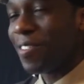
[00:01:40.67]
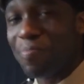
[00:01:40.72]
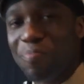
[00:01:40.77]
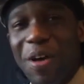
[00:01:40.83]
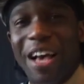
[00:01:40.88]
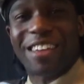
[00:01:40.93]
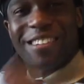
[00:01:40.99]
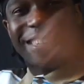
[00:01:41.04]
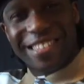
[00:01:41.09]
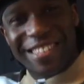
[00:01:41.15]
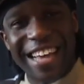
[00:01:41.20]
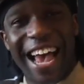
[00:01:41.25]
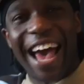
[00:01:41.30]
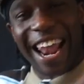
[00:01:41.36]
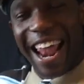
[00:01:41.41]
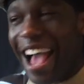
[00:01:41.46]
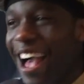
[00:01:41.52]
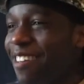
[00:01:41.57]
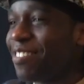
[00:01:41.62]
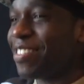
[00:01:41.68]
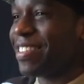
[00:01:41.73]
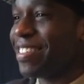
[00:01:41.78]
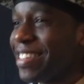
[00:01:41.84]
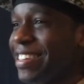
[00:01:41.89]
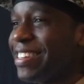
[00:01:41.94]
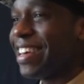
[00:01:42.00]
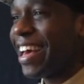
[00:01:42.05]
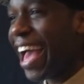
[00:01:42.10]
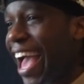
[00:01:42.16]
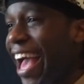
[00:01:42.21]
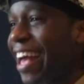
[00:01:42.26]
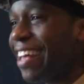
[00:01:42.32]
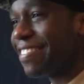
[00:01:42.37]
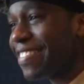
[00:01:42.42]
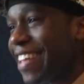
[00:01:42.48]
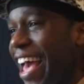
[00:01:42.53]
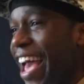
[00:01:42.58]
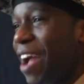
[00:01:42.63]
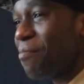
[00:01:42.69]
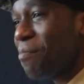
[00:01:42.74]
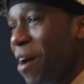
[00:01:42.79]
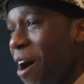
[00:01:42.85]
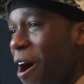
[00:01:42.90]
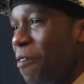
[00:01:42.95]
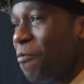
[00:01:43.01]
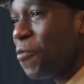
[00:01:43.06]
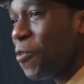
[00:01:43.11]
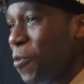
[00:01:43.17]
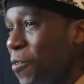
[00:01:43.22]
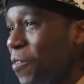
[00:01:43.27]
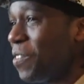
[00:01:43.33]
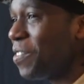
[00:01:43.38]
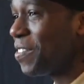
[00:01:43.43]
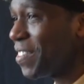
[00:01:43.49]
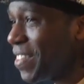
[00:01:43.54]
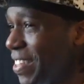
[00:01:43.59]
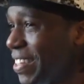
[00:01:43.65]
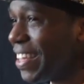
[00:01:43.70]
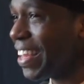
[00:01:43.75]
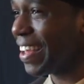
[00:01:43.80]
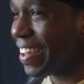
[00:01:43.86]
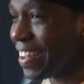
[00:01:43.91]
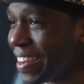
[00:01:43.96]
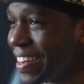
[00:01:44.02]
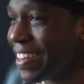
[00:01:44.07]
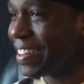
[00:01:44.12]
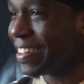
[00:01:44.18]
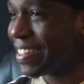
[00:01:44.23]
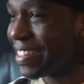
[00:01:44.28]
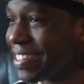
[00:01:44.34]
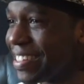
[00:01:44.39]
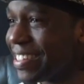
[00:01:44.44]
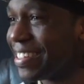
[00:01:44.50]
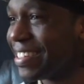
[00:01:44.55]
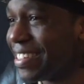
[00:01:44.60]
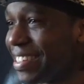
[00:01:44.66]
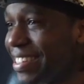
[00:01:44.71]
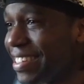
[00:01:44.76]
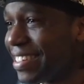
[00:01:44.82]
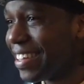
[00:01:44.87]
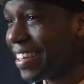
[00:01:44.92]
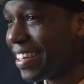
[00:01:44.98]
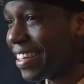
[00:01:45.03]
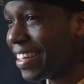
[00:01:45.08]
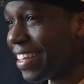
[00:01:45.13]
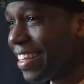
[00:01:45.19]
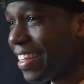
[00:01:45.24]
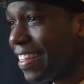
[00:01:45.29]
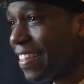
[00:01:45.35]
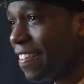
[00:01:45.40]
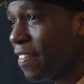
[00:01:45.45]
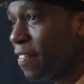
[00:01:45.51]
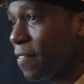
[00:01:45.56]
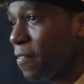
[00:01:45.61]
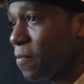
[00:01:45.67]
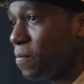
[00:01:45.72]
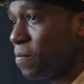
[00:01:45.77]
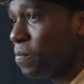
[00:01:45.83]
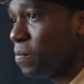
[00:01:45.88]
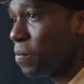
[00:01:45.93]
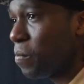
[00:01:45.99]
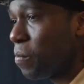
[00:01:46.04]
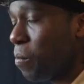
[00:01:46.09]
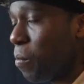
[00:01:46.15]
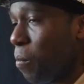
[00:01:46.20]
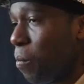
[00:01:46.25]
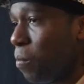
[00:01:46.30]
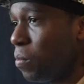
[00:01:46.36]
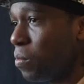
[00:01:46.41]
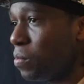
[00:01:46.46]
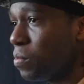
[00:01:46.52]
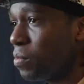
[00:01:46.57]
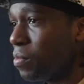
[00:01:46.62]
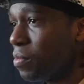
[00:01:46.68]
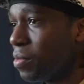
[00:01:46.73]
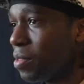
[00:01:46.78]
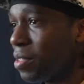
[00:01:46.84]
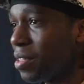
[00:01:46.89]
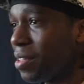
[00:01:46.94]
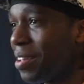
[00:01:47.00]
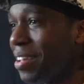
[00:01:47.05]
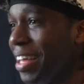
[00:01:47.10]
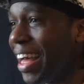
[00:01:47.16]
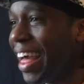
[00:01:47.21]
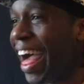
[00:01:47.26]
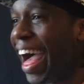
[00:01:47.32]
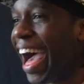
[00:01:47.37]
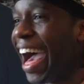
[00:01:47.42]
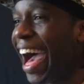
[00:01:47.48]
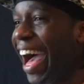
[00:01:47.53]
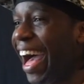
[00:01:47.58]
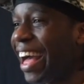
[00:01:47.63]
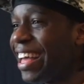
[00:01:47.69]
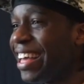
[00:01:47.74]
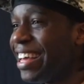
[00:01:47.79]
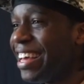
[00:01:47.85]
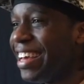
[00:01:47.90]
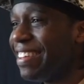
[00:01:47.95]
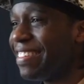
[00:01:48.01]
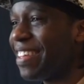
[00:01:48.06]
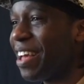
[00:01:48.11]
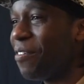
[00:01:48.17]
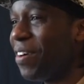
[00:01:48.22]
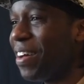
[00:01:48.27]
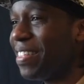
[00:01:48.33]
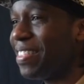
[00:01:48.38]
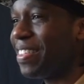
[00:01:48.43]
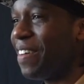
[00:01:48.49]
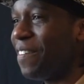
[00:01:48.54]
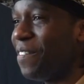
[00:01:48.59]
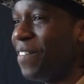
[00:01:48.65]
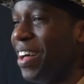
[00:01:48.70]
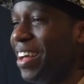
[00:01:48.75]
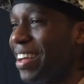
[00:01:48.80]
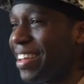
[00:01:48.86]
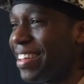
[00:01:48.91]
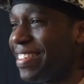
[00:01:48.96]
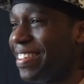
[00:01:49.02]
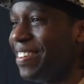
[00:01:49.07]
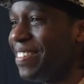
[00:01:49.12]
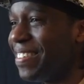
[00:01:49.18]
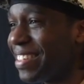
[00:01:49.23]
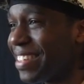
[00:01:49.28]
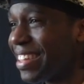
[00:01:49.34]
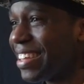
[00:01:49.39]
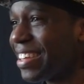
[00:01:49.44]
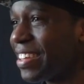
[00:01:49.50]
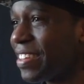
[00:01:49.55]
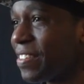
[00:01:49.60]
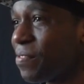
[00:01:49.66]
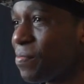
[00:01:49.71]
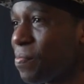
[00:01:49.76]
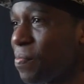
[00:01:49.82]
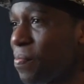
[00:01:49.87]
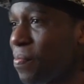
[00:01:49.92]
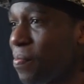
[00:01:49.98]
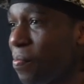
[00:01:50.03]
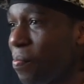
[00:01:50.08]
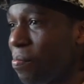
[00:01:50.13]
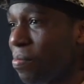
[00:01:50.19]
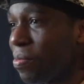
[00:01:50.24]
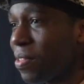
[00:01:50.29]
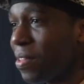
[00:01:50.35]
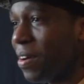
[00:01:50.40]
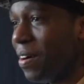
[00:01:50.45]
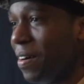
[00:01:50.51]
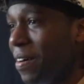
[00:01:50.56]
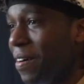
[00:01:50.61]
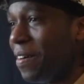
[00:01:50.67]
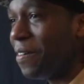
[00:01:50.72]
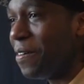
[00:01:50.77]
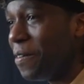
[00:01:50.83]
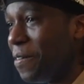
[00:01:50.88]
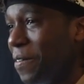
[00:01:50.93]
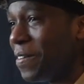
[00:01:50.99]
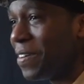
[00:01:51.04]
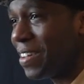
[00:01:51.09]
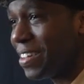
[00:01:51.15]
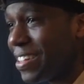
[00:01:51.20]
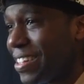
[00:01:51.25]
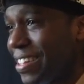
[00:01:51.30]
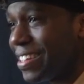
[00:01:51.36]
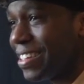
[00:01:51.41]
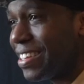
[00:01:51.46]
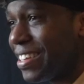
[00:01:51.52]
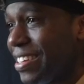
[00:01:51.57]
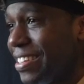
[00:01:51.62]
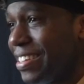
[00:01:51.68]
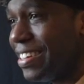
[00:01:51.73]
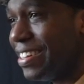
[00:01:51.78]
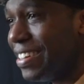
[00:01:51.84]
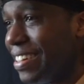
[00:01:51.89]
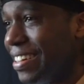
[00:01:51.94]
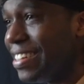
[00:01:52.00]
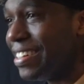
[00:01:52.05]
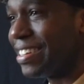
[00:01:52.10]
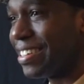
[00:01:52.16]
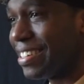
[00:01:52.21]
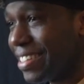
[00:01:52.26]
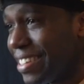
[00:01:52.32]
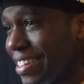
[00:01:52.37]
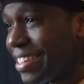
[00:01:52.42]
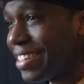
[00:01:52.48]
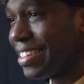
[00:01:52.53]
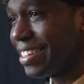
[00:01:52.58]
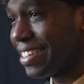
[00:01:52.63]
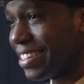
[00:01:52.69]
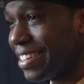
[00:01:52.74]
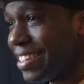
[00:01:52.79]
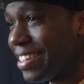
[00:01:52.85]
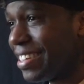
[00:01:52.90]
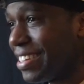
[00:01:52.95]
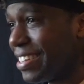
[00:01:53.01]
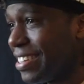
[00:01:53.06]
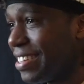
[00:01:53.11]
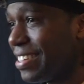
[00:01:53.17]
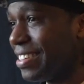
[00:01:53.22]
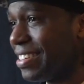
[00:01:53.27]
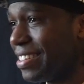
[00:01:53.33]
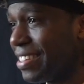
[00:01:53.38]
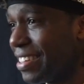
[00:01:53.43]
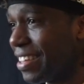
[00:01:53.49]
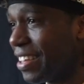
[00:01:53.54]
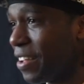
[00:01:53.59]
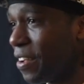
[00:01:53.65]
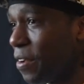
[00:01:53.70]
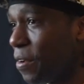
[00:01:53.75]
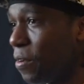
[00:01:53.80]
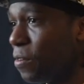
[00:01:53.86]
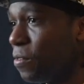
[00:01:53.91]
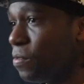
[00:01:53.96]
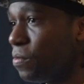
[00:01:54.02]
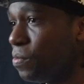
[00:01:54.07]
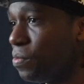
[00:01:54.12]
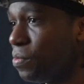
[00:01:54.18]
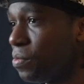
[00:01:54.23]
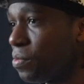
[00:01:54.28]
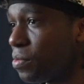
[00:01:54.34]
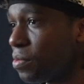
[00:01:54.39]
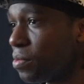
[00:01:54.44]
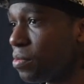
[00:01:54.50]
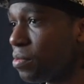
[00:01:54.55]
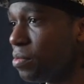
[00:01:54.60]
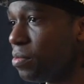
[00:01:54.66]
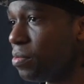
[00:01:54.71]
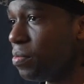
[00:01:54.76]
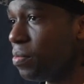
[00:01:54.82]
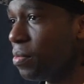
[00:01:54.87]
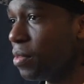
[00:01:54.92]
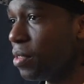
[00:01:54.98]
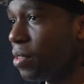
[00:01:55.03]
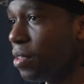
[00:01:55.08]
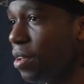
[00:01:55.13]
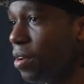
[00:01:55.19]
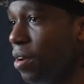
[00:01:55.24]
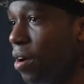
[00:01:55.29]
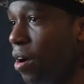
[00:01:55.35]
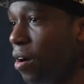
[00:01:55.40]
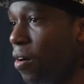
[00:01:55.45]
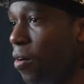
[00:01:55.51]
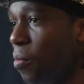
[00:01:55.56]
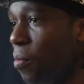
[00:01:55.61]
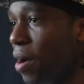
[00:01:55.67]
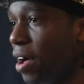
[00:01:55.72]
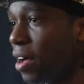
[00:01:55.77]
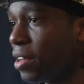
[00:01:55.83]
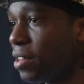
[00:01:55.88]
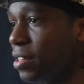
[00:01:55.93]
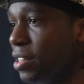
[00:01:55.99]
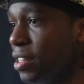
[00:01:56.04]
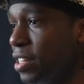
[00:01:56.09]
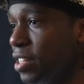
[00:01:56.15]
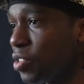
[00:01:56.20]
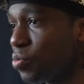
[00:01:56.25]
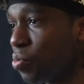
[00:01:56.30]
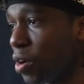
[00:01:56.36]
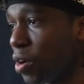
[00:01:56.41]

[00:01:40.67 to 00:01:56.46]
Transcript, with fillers: Special shout out, Hashtag Marvel! Yeah! What in the fuxicle is this? he said, what the fuck is Cable! Uh oh. For the kid. Yeah. What? The kid? Move the guy. Oh my goodness,